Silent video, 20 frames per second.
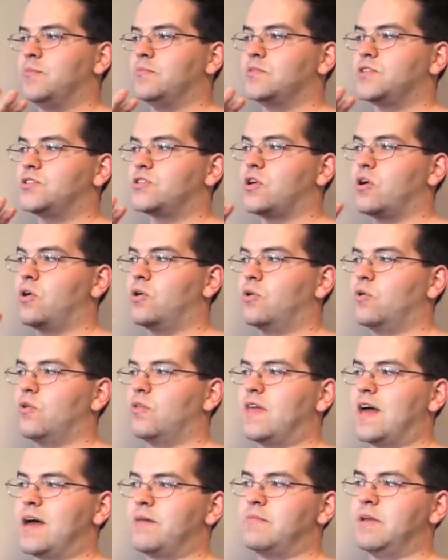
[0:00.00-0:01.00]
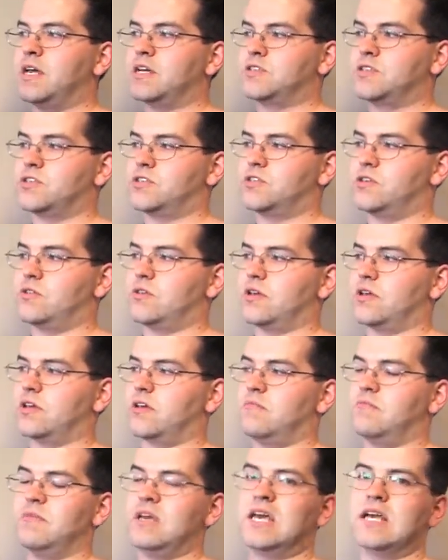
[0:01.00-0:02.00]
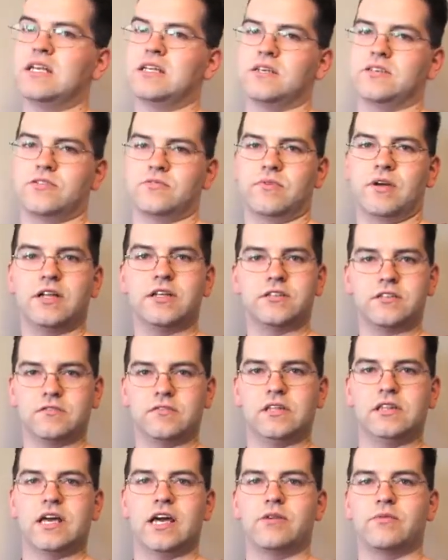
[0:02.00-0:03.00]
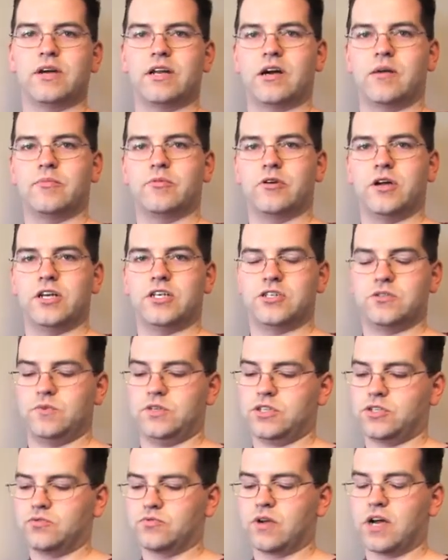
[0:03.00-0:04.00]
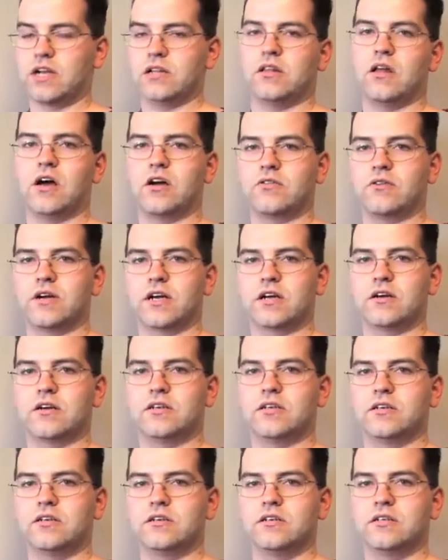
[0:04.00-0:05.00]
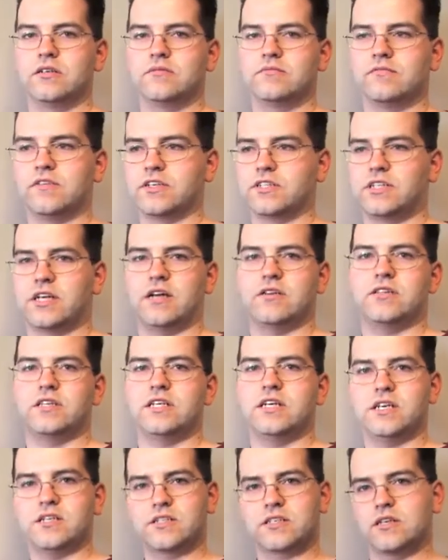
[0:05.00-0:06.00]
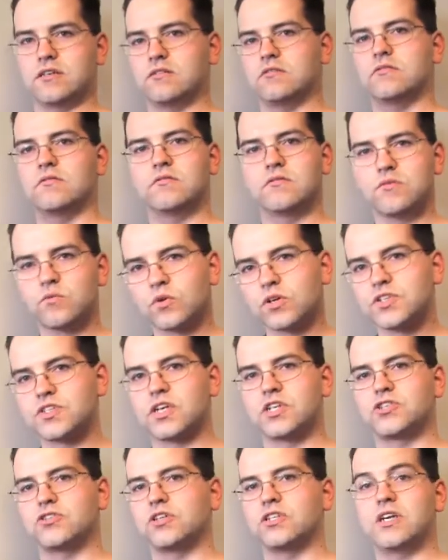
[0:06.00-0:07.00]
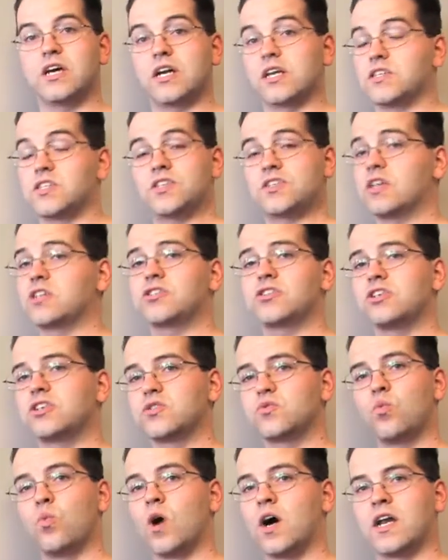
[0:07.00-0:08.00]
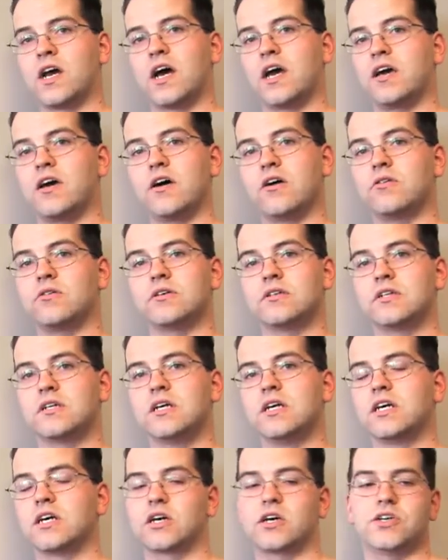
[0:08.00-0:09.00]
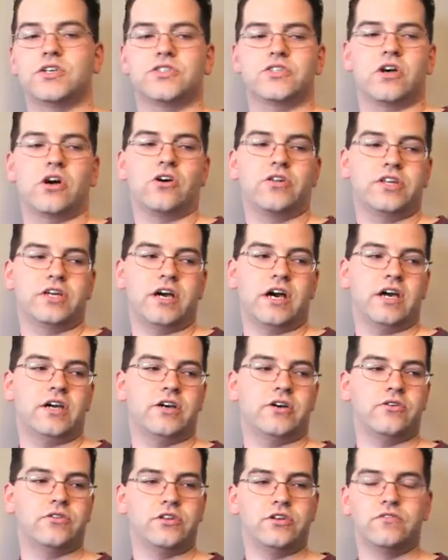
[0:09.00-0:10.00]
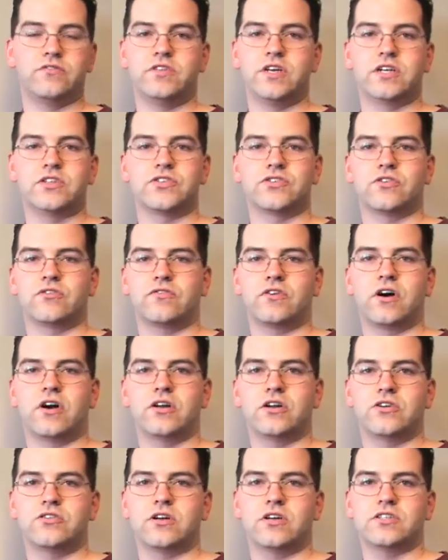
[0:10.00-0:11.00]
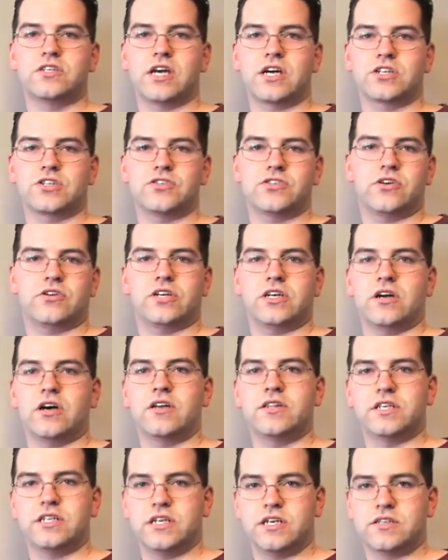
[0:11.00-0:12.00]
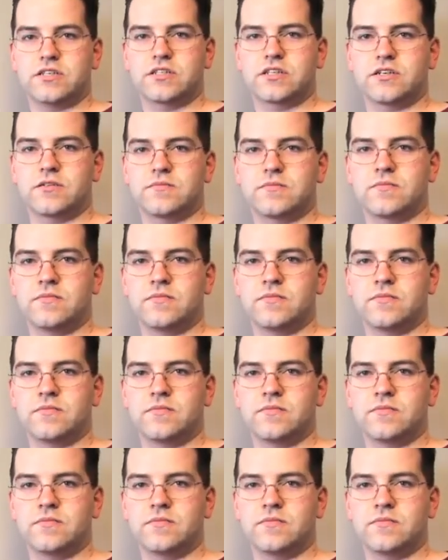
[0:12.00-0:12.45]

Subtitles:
So that makes it so that commit is a relatively lightweight operation. We just write a log record, flush it out to the disk, and we're essentially done. It's essentially just one I/O, because all the I/O that you've done so far in your transaction is already on the disk.